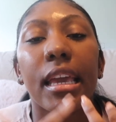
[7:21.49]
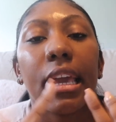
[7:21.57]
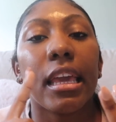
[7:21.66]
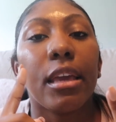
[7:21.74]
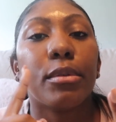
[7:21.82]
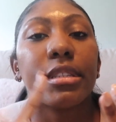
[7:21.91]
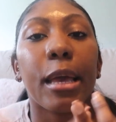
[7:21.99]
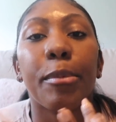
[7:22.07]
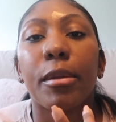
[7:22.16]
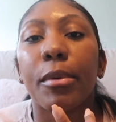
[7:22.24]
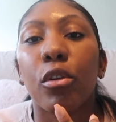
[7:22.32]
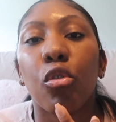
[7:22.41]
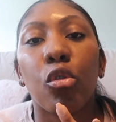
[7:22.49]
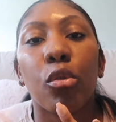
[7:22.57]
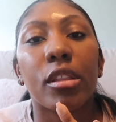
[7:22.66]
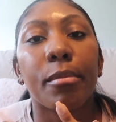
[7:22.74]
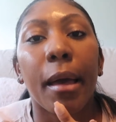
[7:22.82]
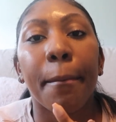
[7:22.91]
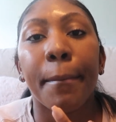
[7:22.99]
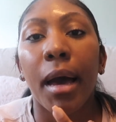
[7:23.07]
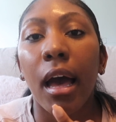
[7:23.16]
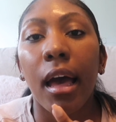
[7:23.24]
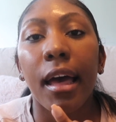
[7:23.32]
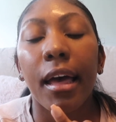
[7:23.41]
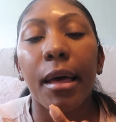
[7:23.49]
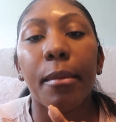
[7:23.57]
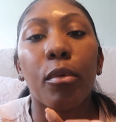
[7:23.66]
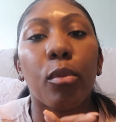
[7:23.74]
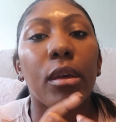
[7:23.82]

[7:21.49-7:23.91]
He was able to be cool with my mom.